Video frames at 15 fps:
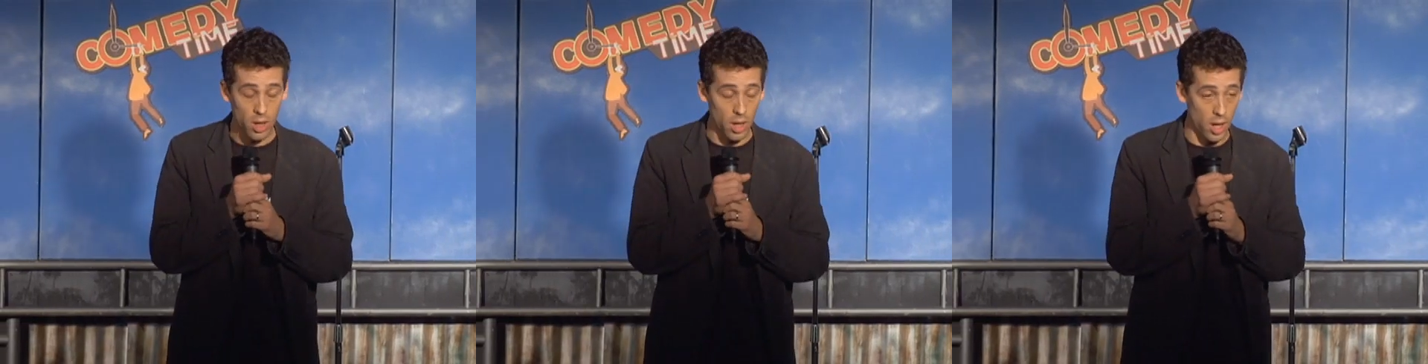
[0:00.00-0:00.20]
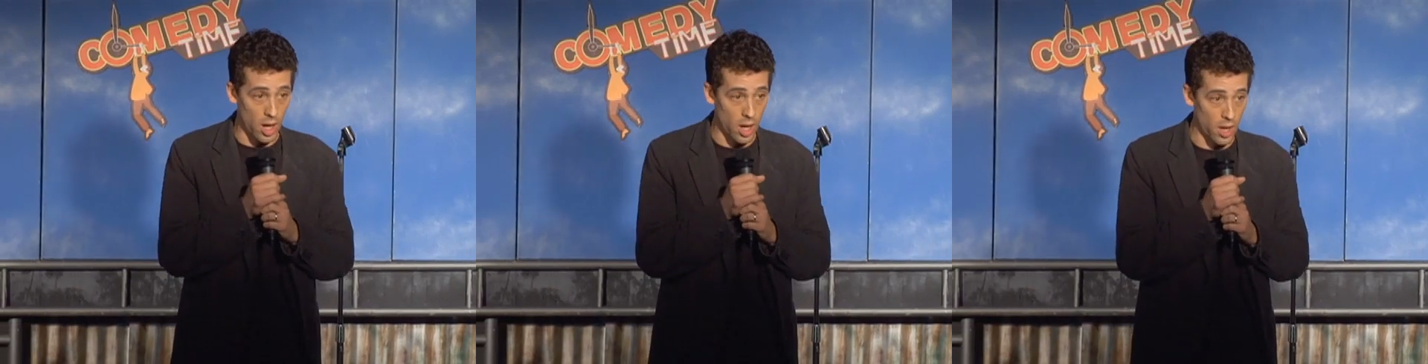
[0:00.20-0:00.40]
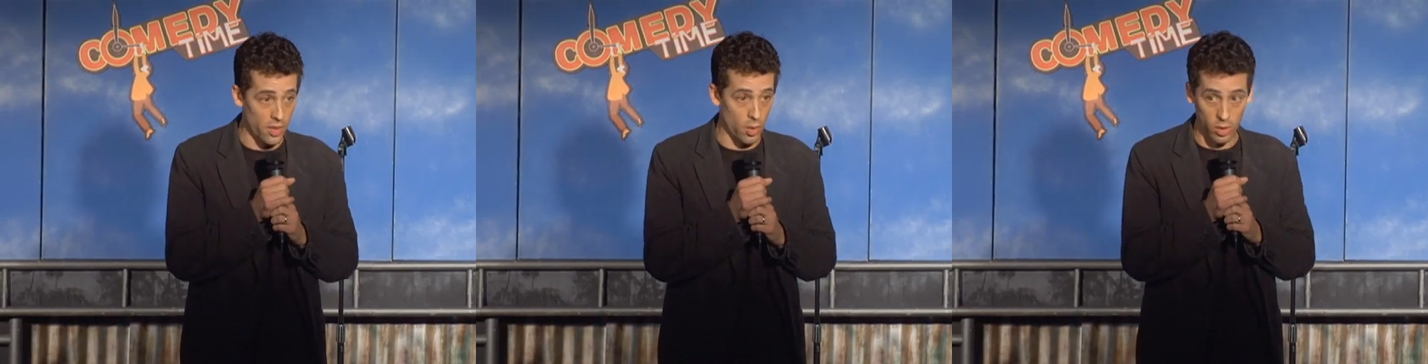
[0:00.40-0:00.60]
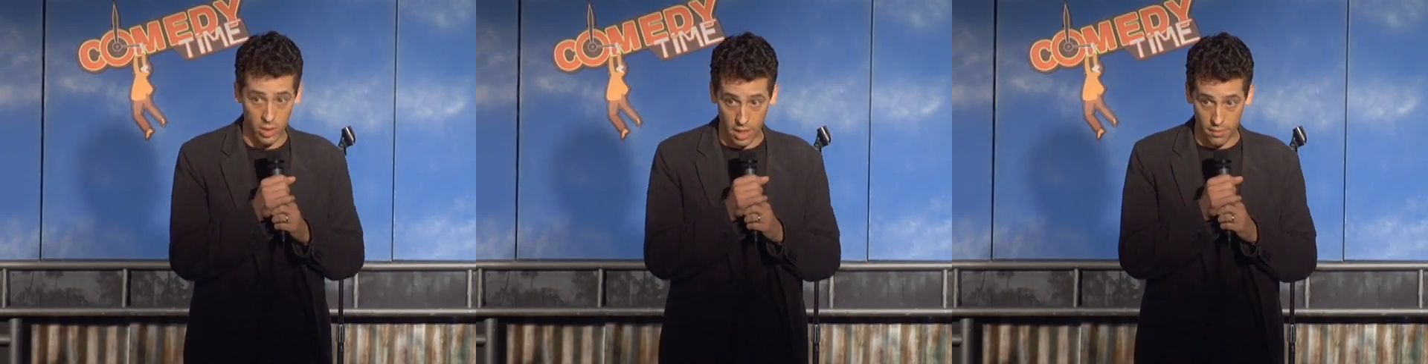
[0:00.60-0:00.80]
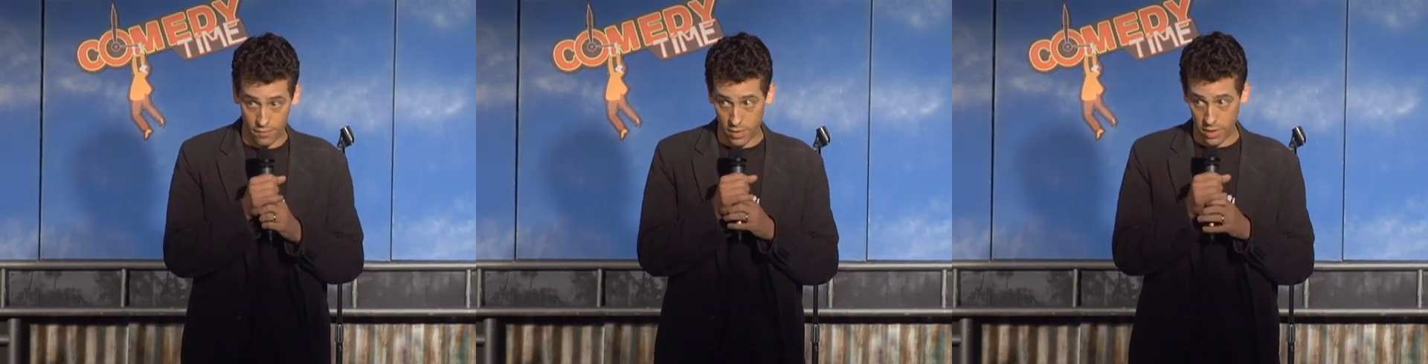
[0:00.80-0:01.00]
They were a
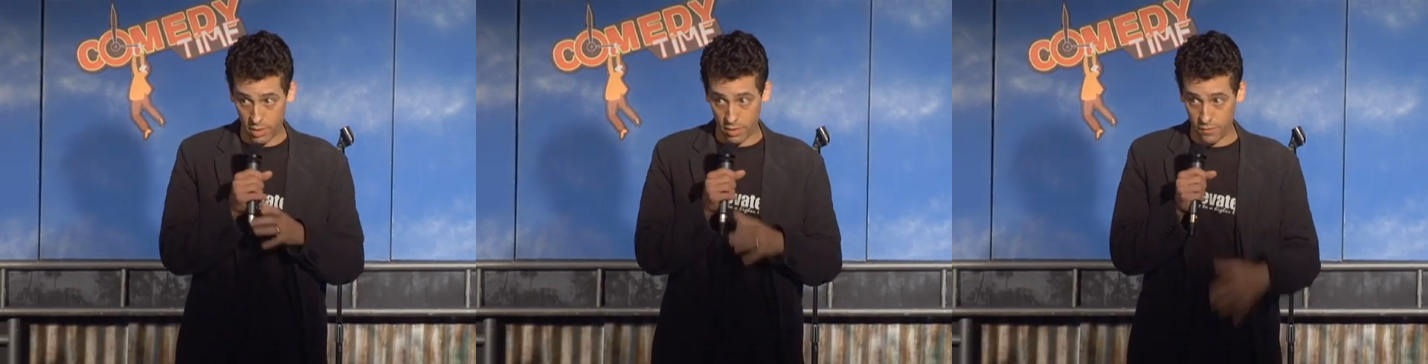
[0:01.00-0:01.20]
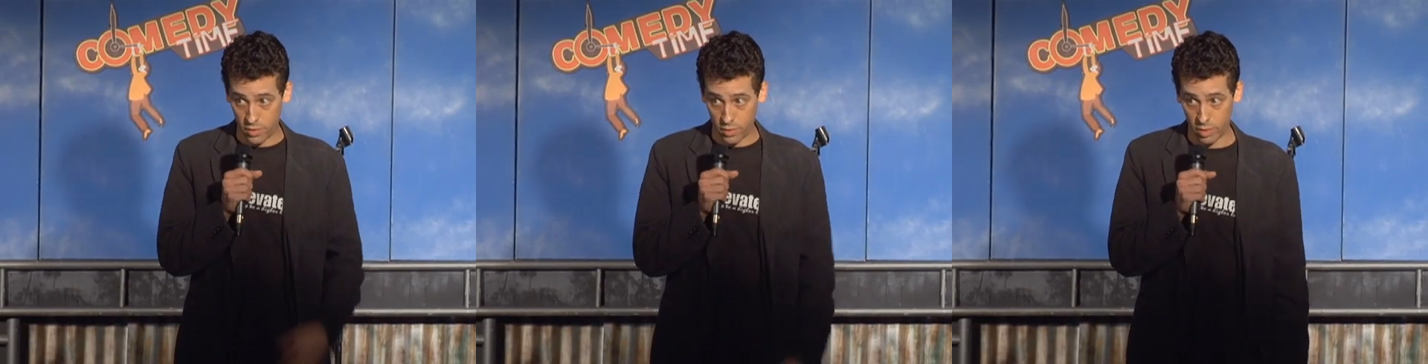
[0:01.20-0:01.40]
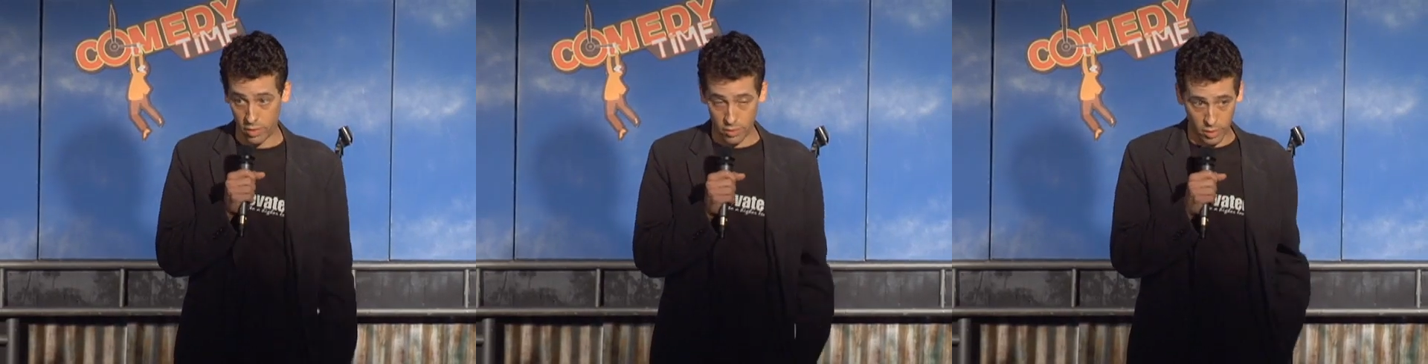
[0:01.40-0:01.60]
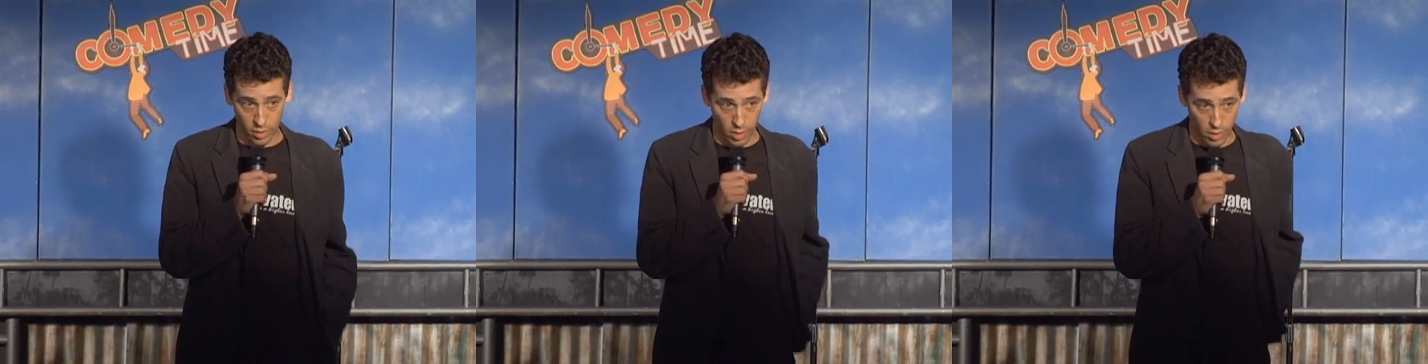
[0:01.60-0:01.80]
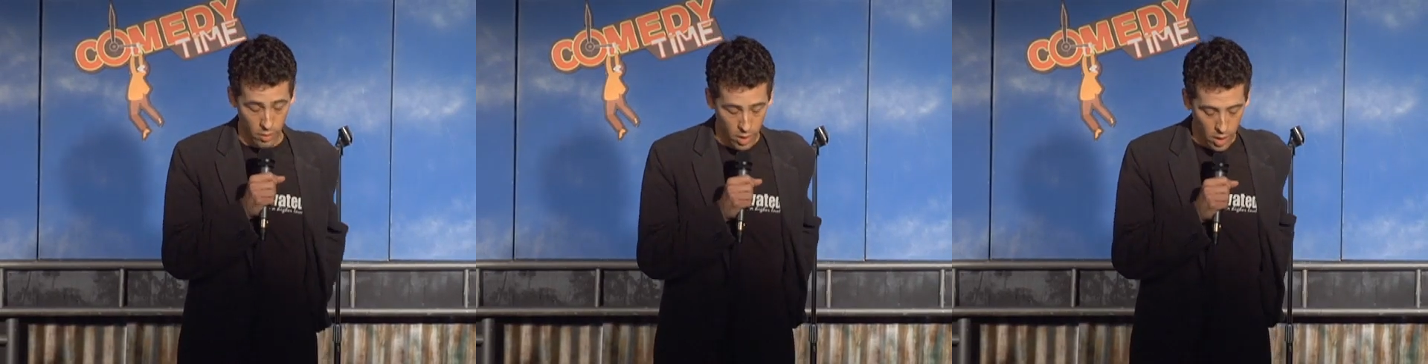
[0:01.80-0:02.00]
lot funnier a few years
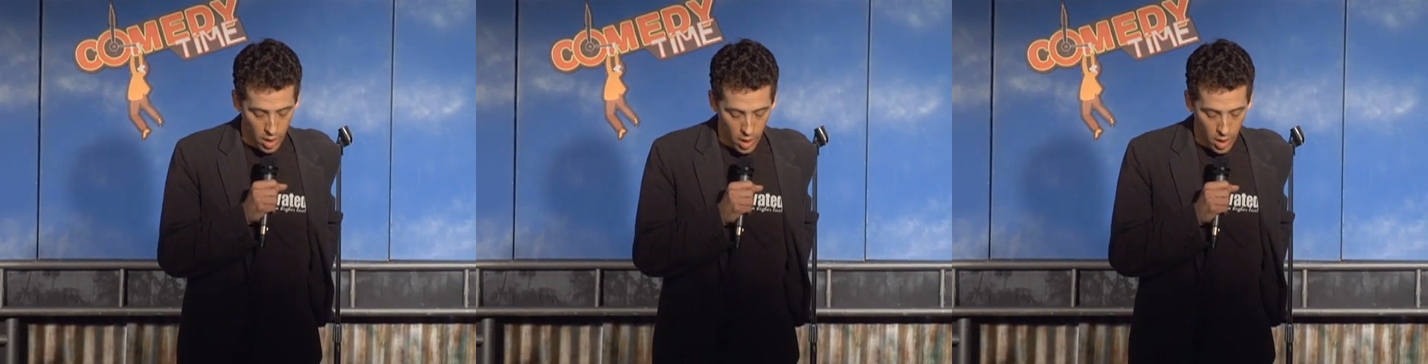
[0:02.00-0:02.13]
ago.